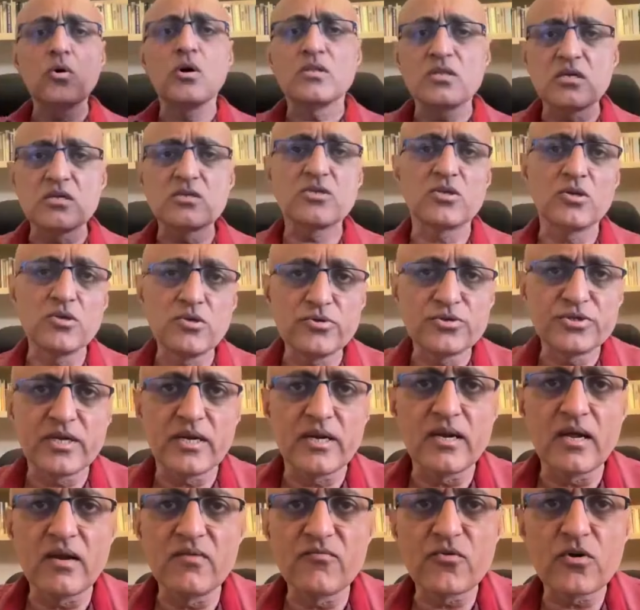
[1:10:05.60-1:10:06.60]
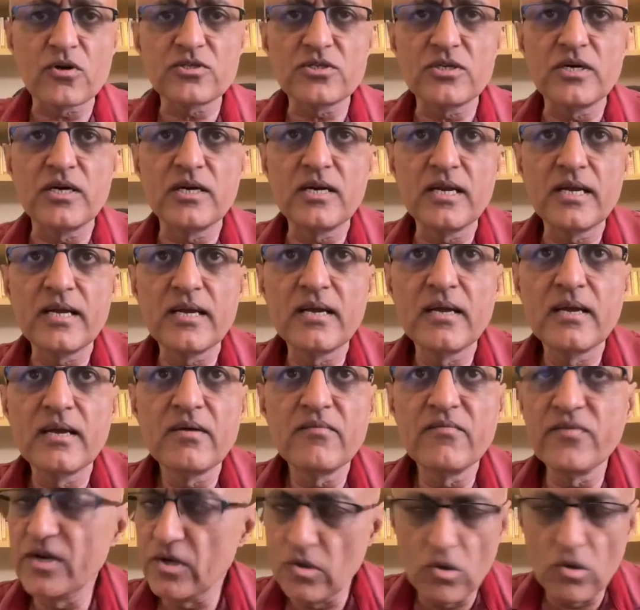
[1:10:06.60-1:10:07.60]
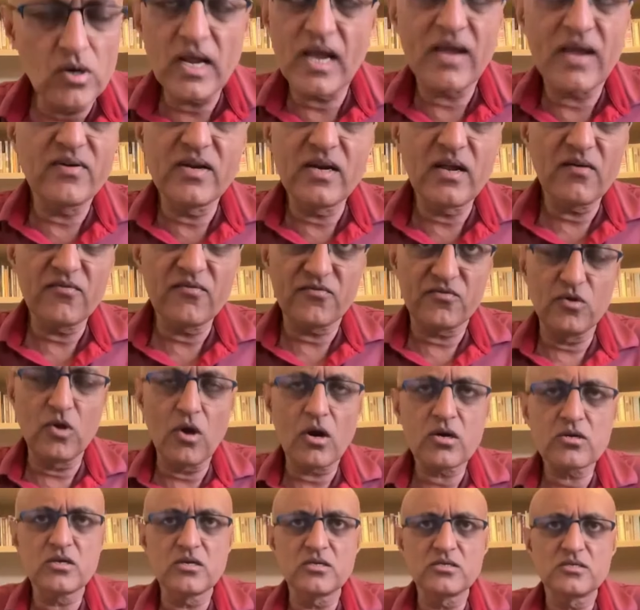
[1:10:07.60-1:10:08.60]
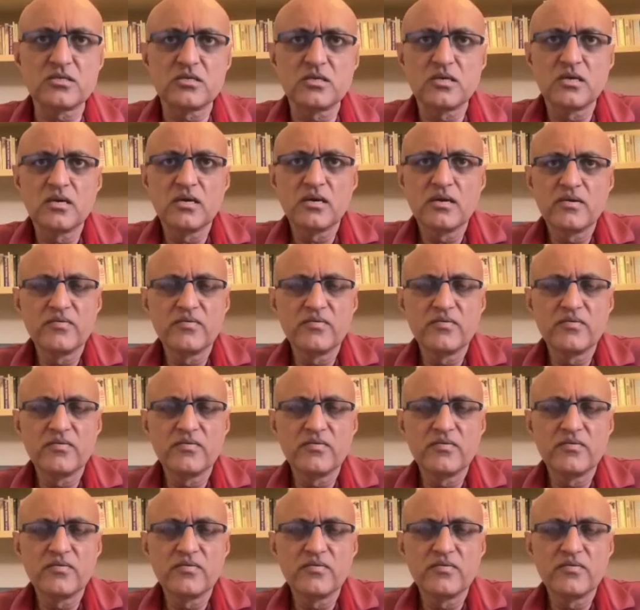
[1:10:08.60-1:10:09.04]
other solution, unfortunately. We don't have enough doctors.